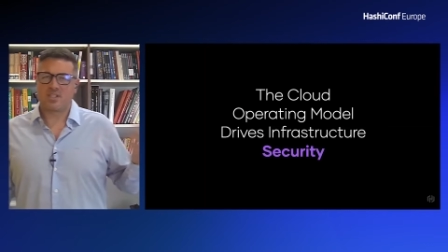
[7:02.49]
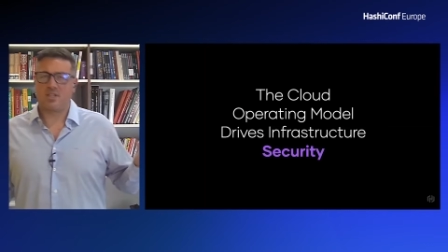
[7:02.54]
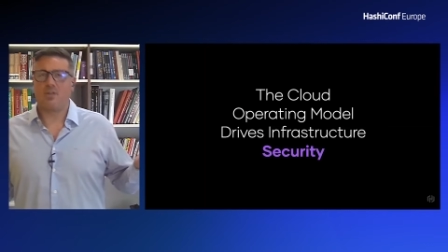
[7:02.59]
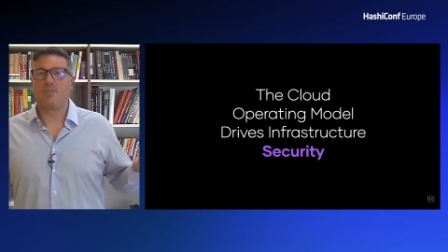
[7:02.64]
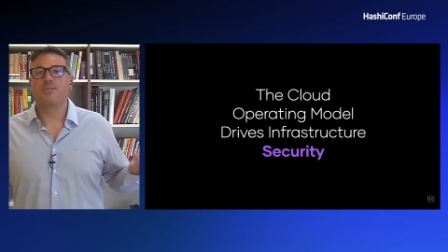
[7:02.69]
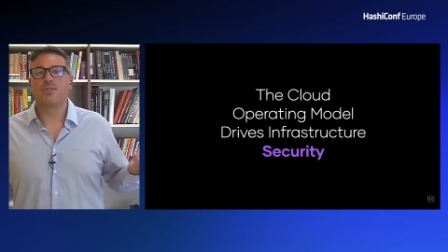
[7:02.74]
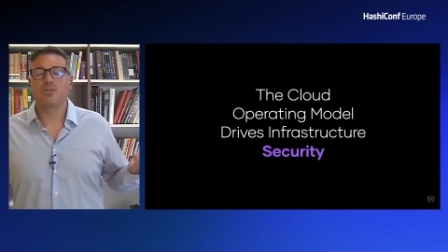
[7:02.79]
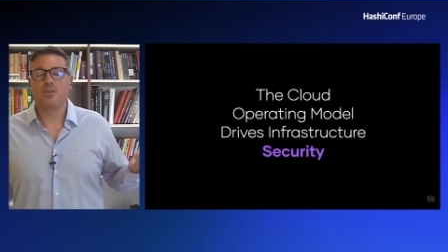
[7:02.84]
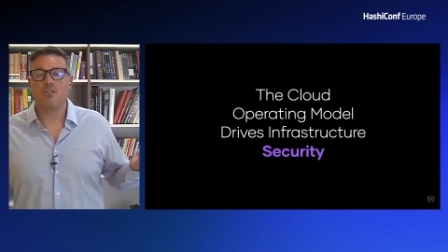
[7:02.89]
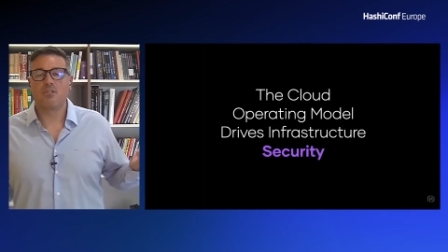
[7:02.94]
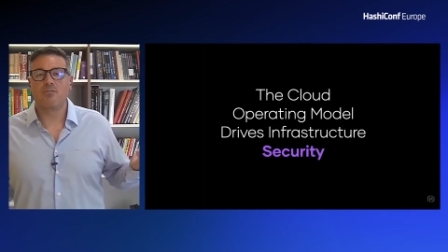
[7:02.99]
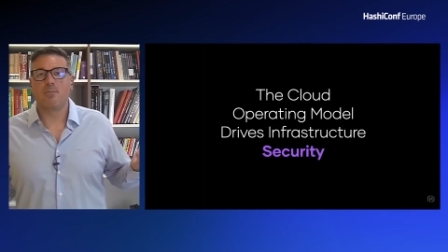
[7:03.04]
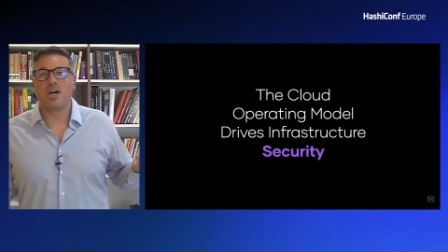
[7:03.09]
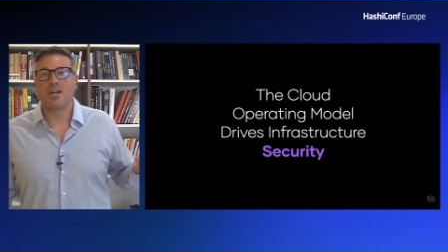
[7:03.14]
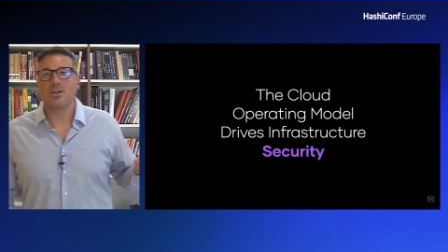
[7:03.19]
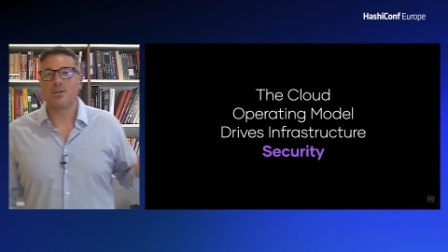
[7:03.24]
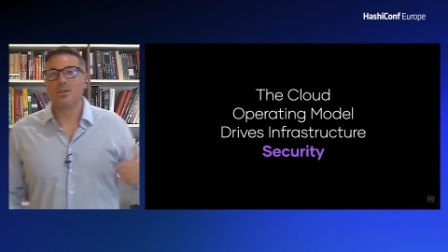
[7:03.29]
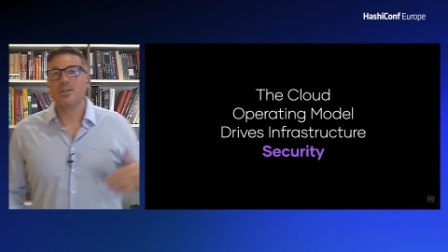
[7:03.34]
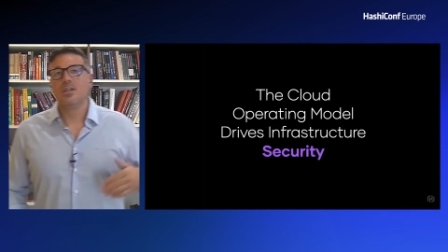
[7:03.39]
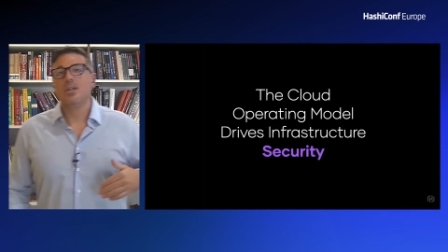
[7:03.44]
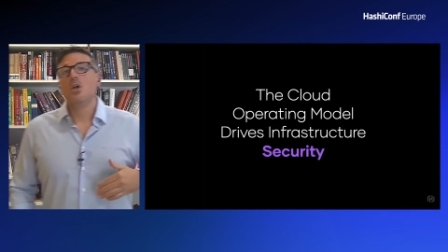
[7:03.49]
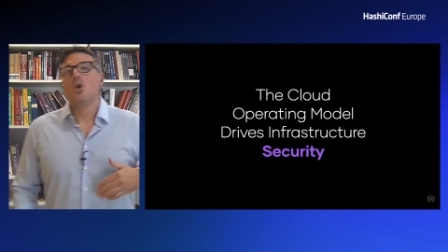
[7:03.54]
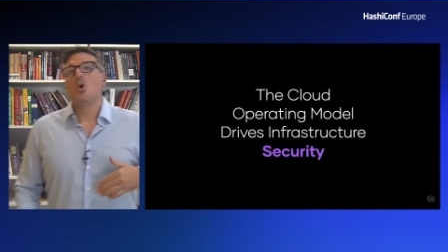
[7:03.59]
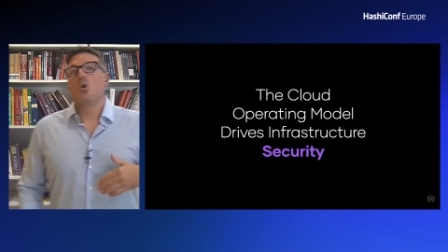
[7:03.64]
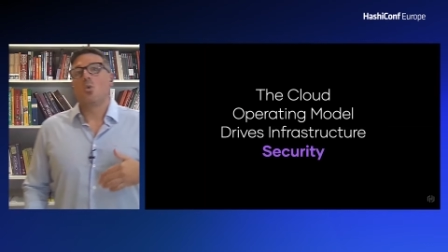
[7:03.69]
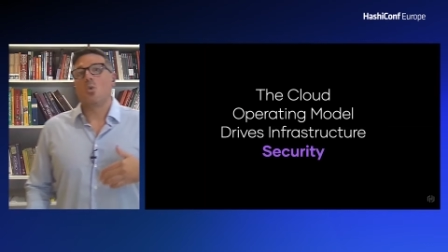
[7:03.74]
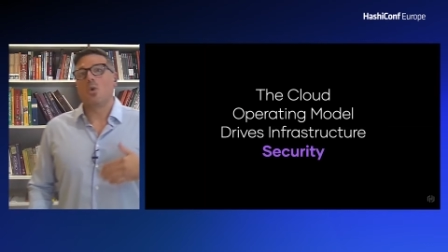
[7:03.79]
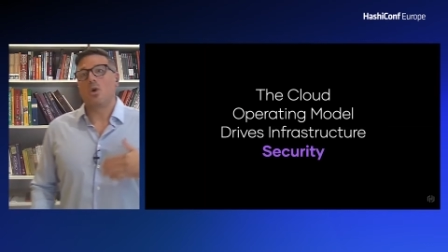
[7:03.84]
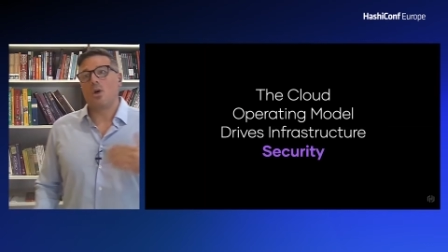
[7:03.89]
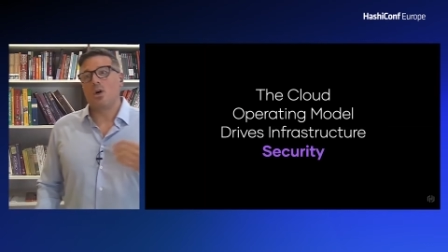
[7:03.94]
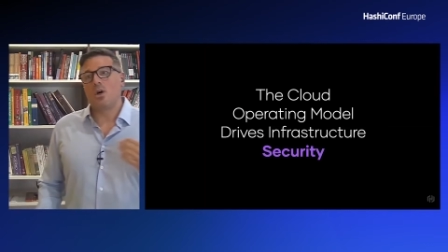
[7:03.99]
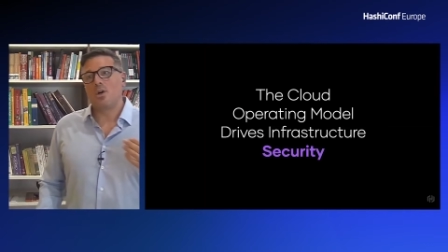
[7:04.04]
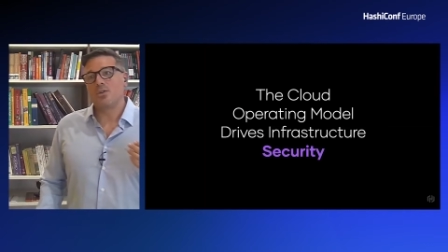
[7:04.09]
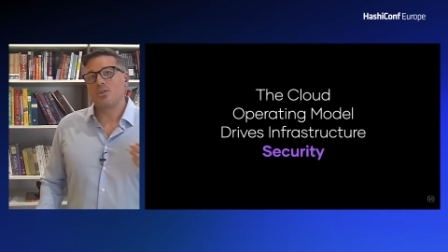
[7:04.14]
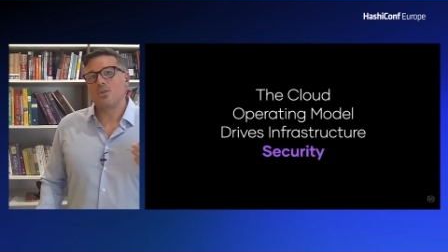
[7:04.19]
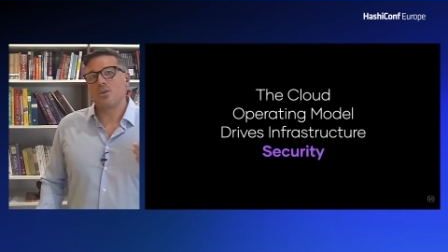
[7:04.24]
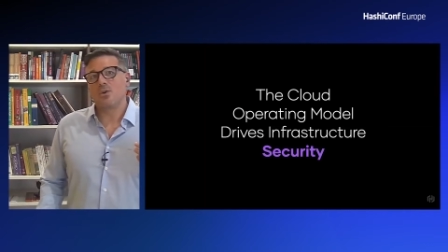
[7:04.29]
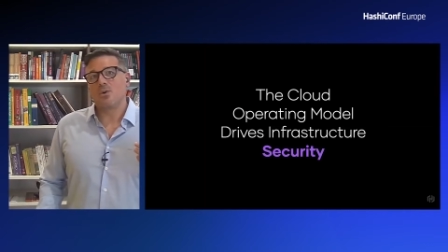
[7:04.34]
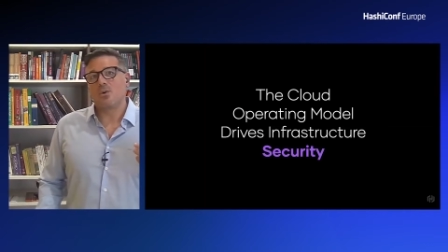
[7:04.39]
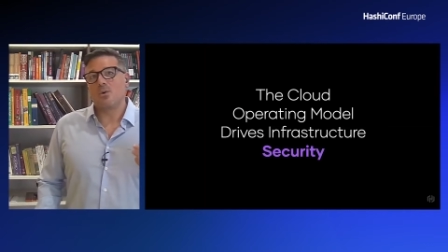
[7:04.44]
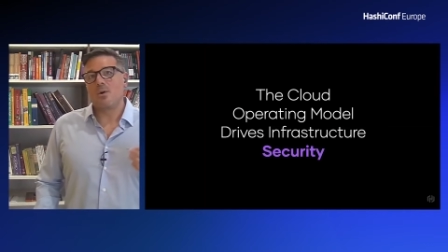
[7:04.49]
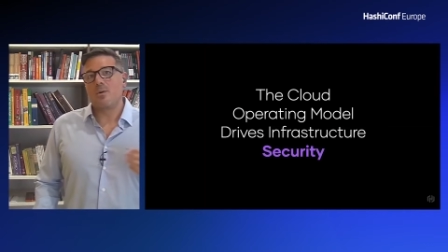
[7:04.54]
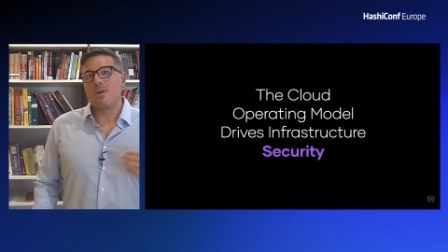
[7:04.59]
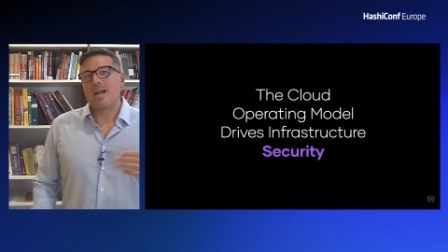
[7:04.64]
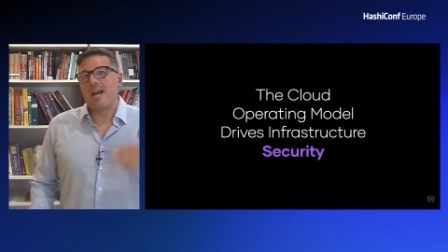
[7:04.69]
self-serve model, we're also